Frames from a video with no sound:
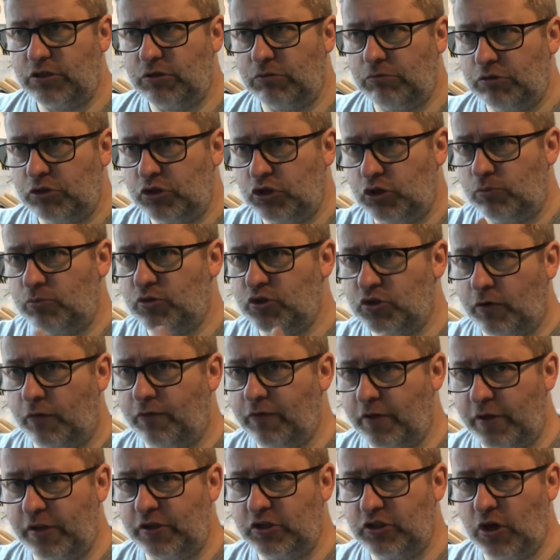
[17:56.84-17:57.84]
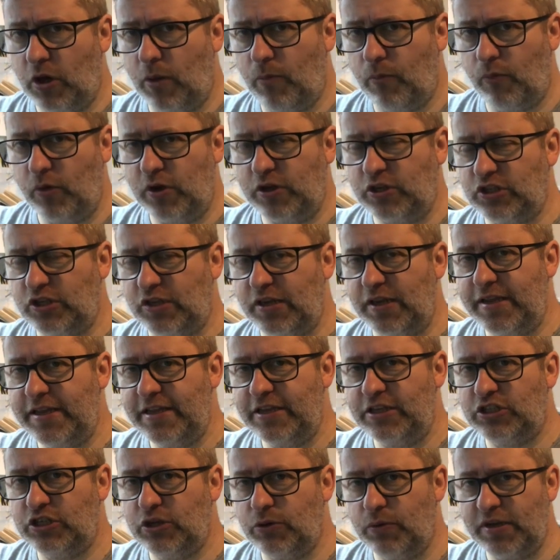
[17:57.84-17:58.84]
some stuff at the top which
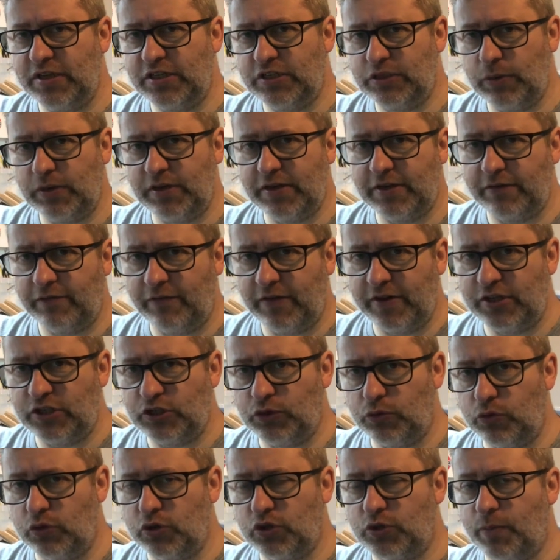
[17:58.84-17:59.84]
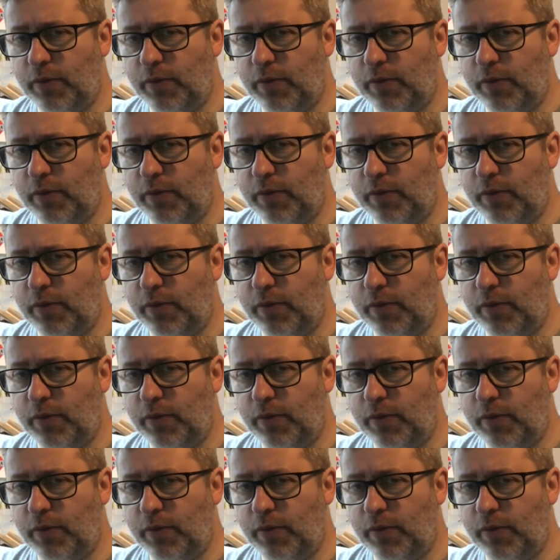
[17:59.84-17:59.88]
leads you into individuals,